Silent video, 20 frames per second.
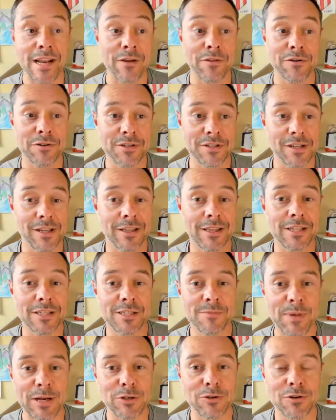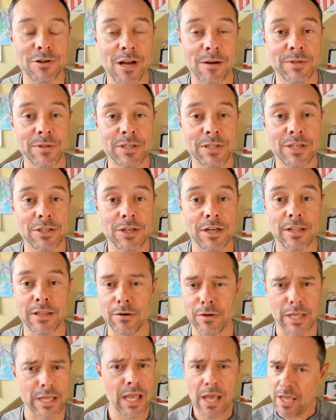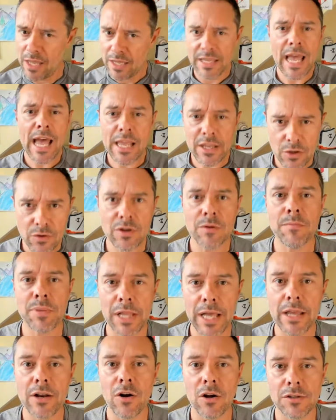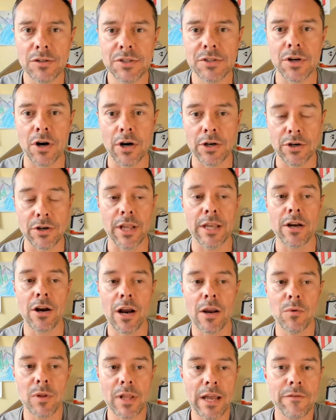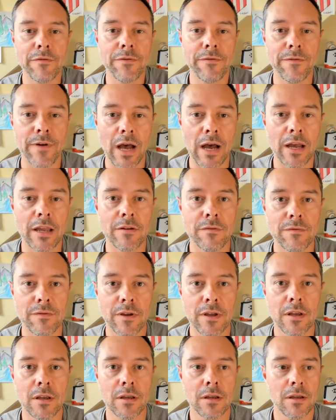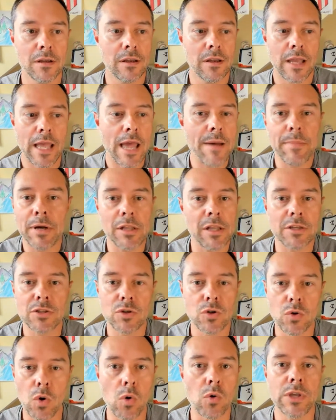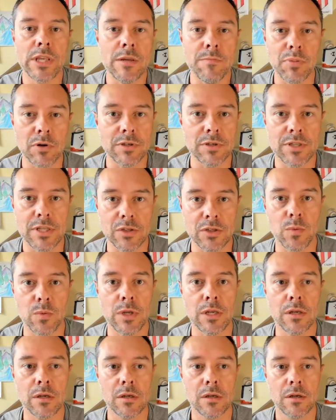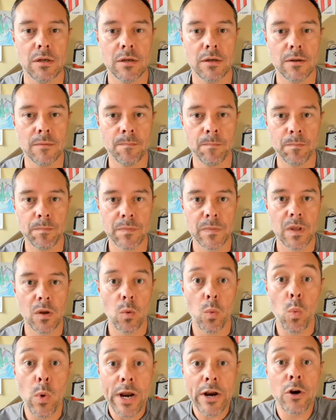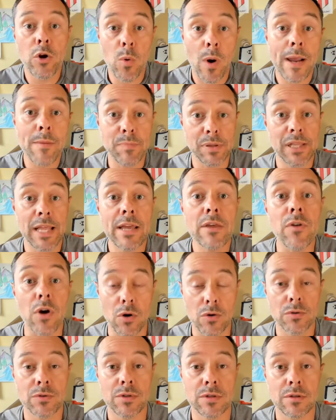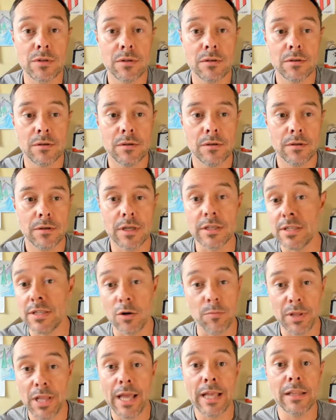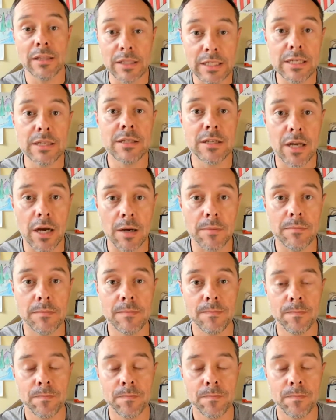for years, and now there's like this special competition, and you're like, yeah, you can play an All-Star, and you're like, all right, well, I have 5 MLS goalkeepers this week. Where do I play those? Because they're playing Leagues Cup.